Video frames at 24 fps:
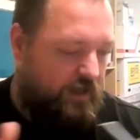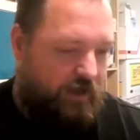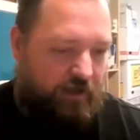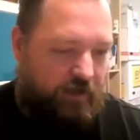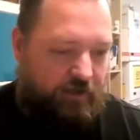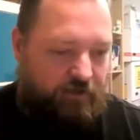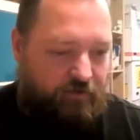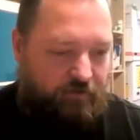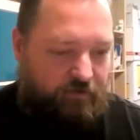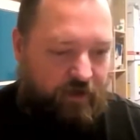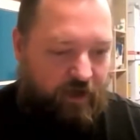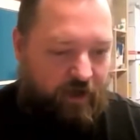I
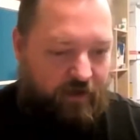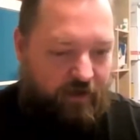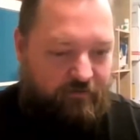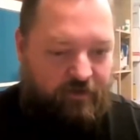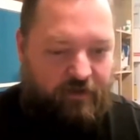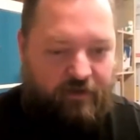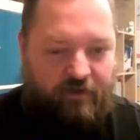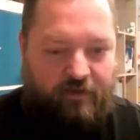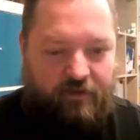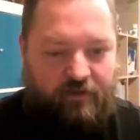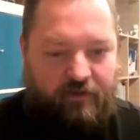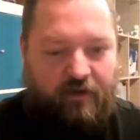don't have
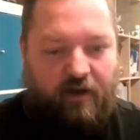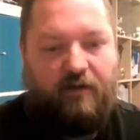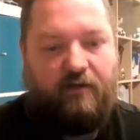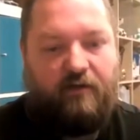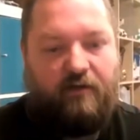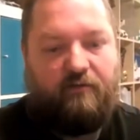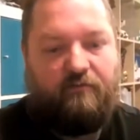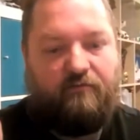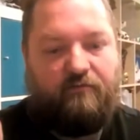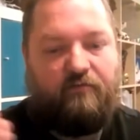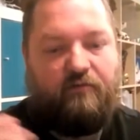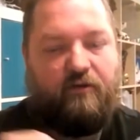any
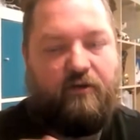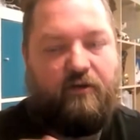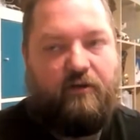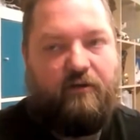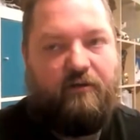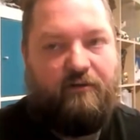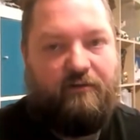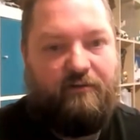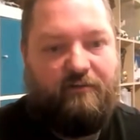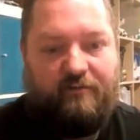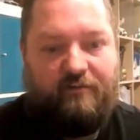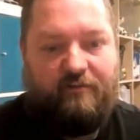kind of
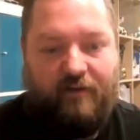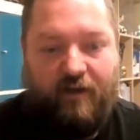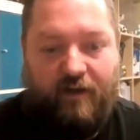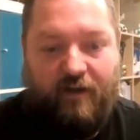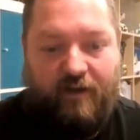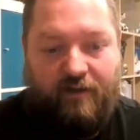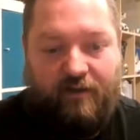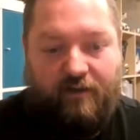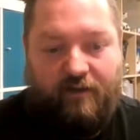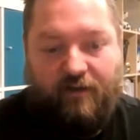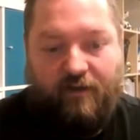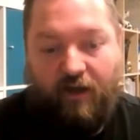
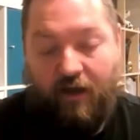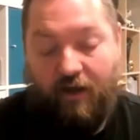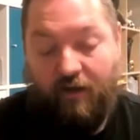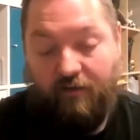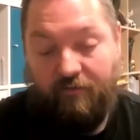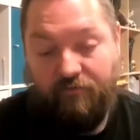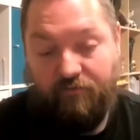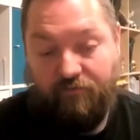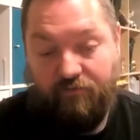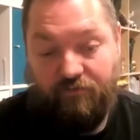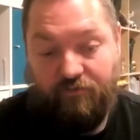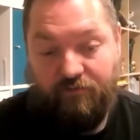say
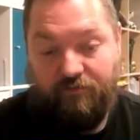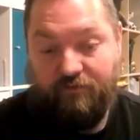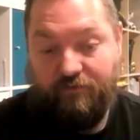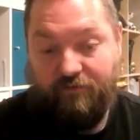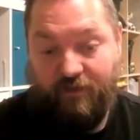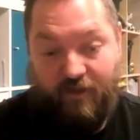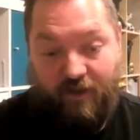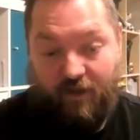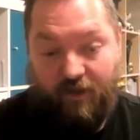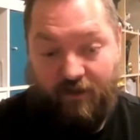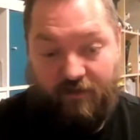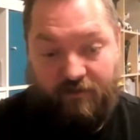after
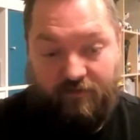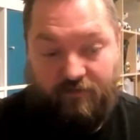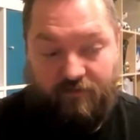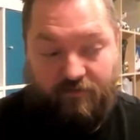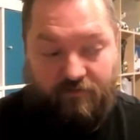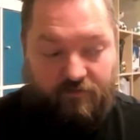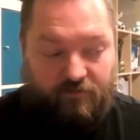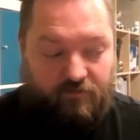that.